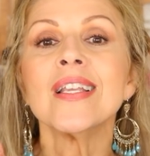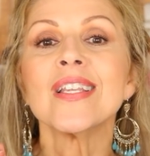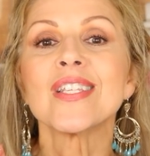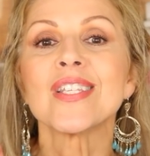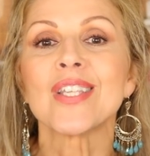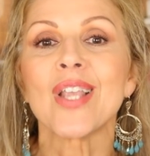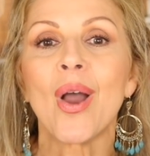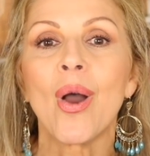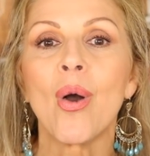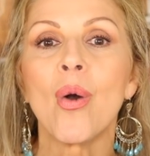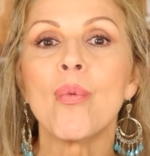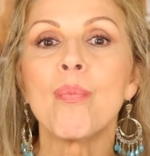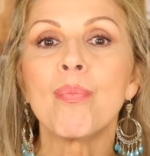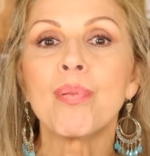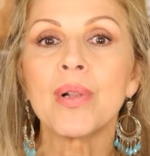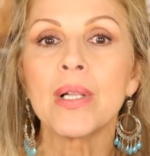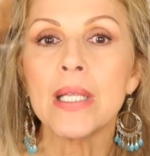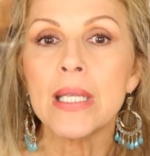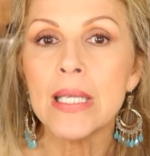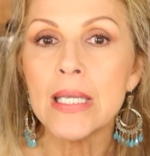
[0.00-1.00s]
So
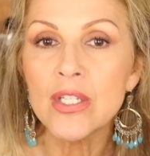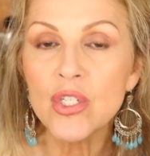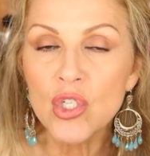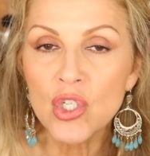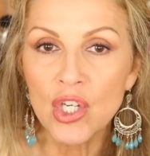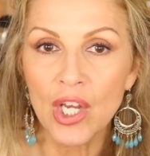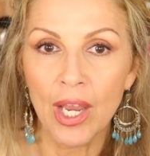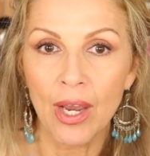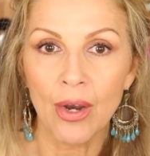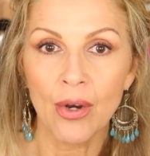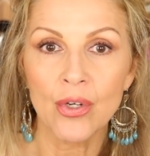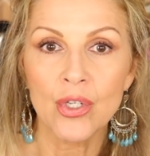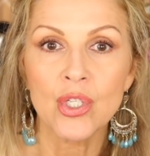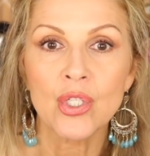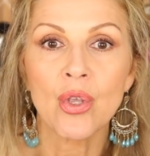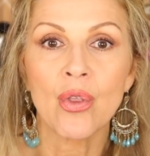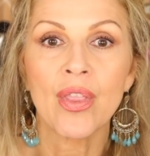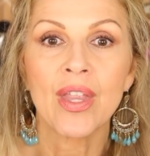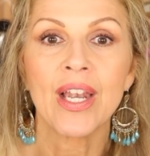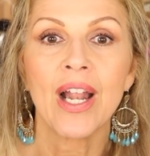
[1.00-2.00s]
please share
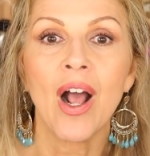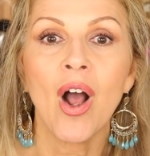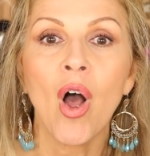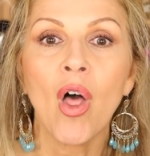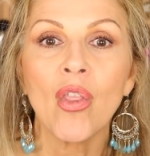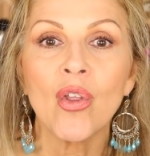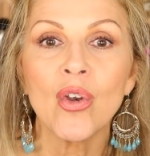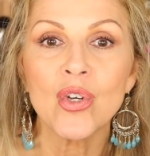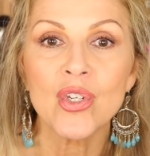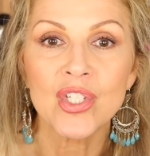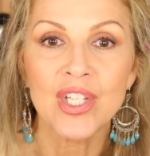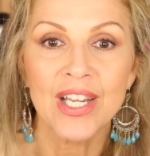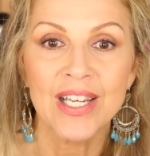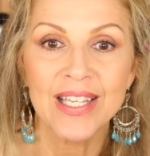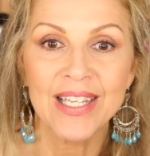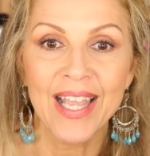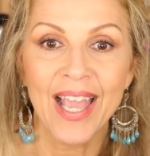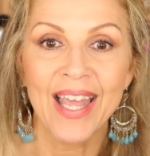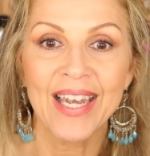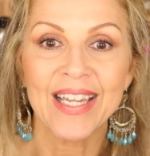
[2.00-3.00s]
so that others
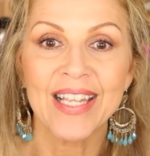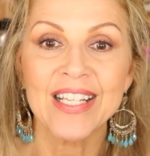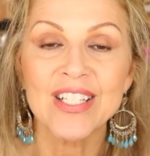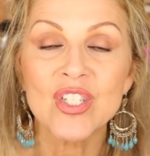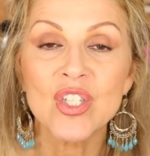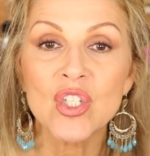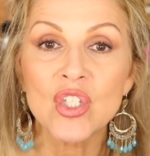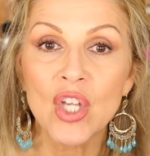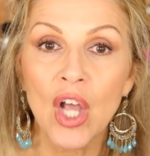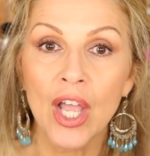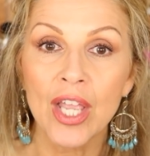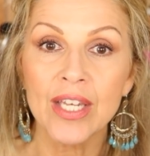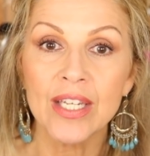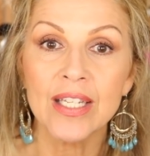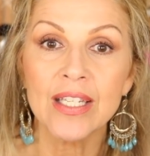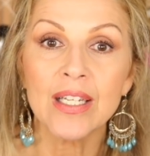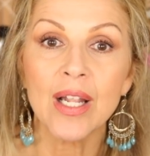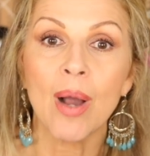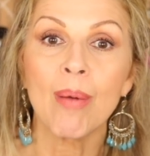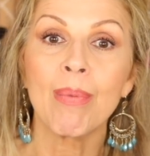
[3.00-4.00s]
can get
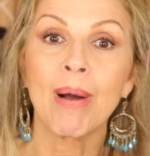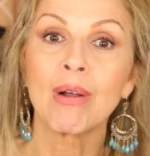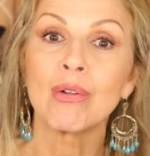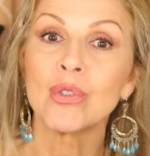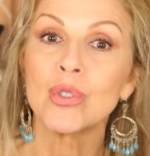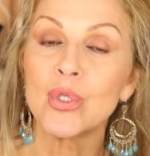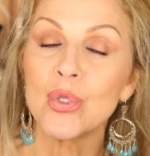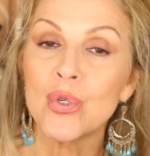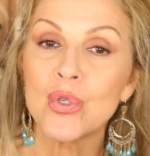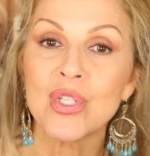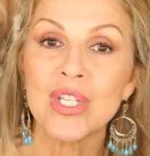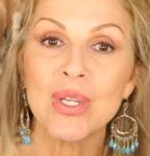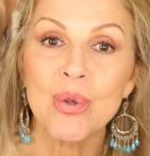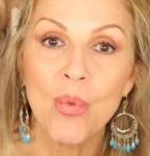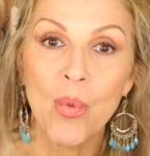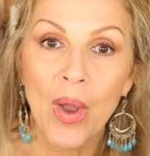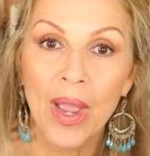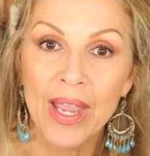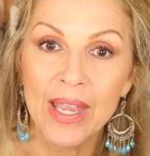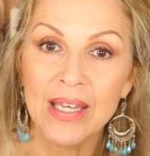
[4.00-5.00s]
excited about
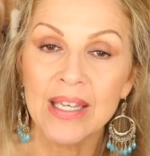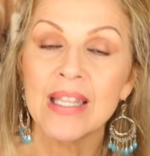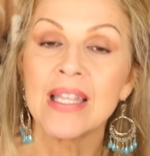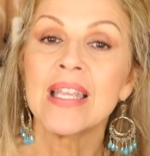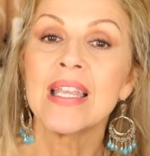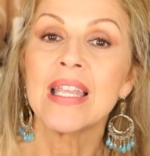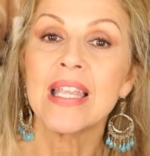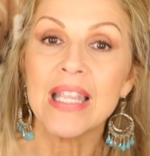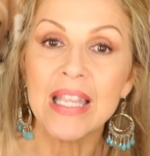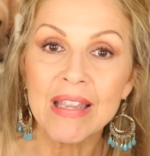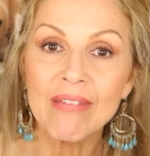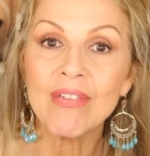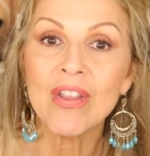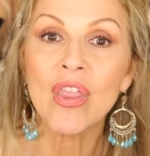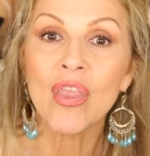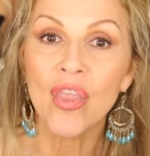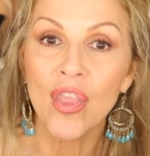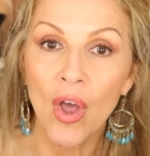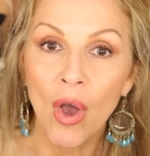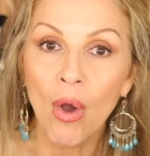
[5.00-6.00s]
losing weight,
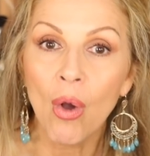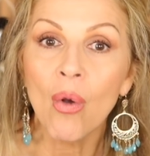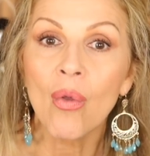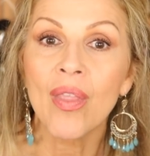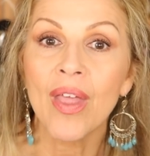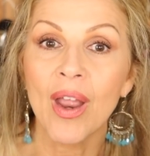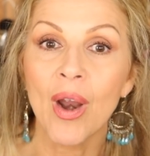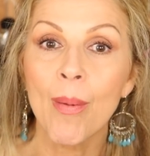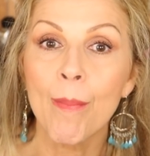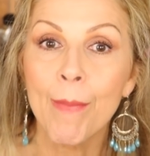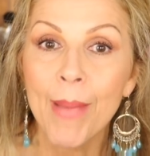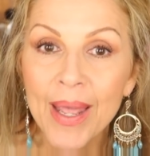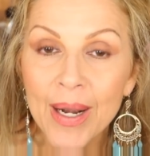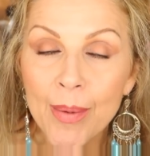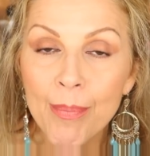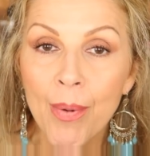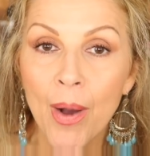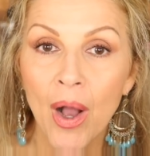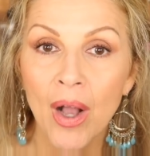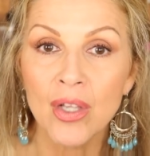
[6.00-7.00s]
even though they are
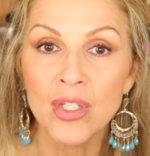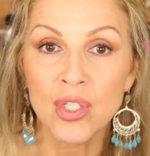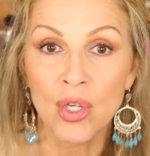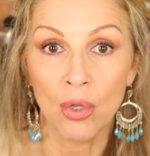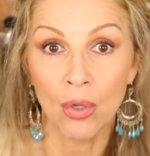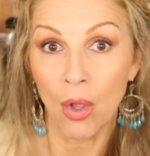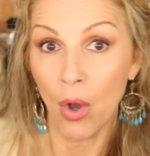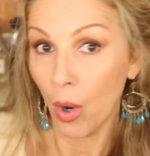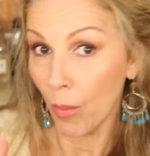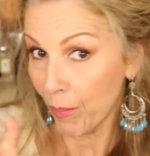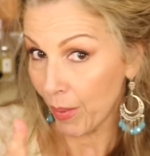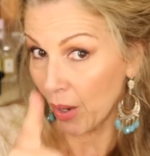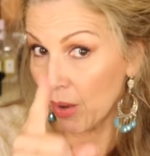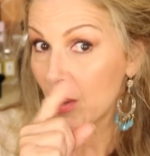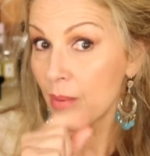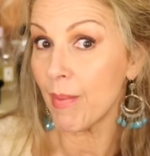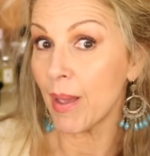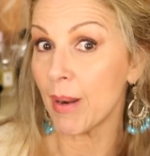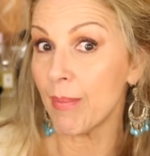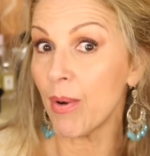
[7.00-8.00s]
menopausal or
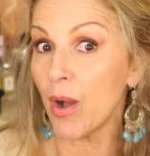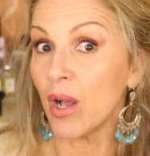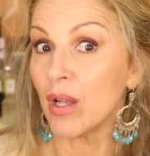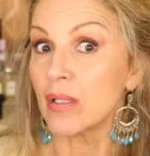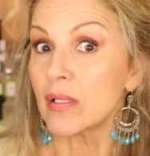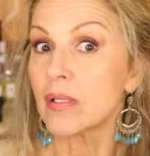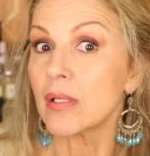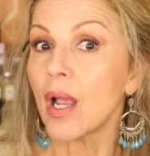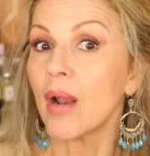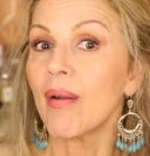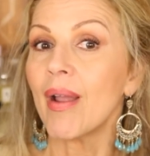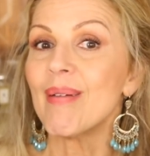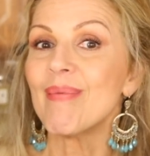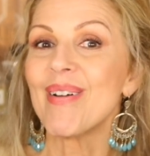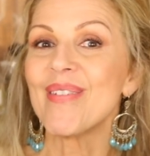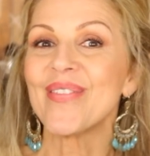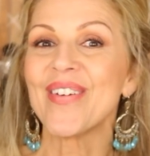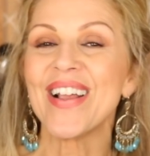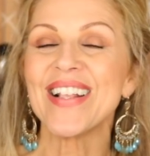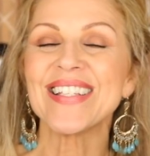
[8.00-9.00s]
perimenopause. All right,
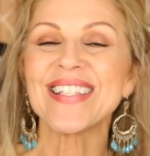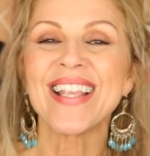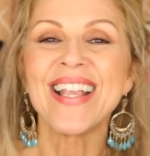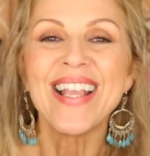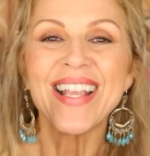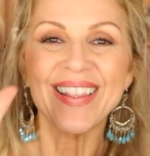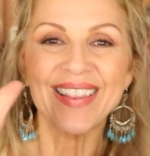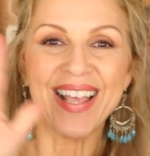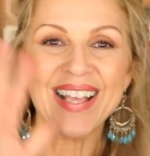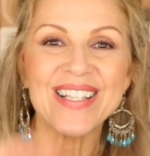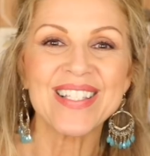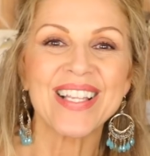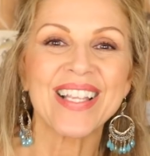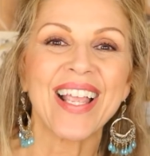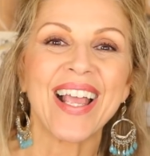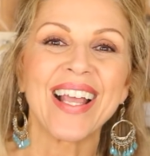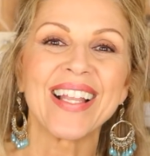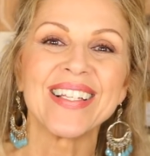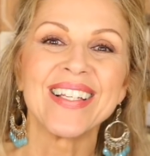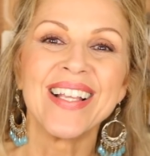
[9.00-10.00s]
my friends? Thanks
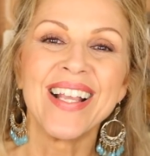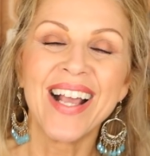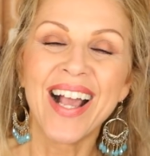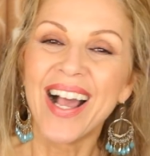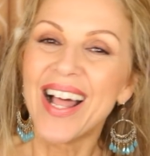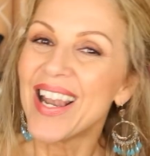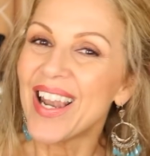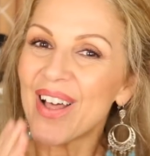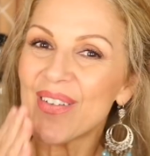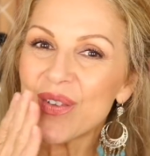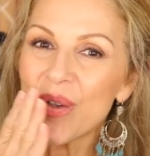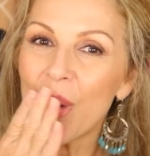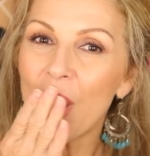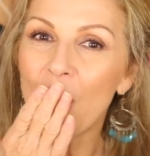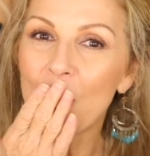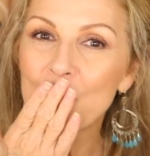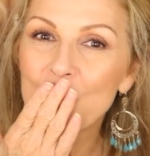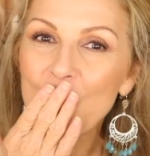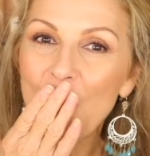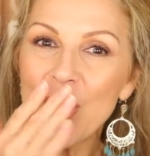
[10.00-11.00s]
again. Love you
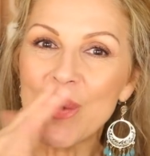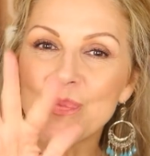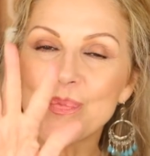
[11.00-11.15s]
all.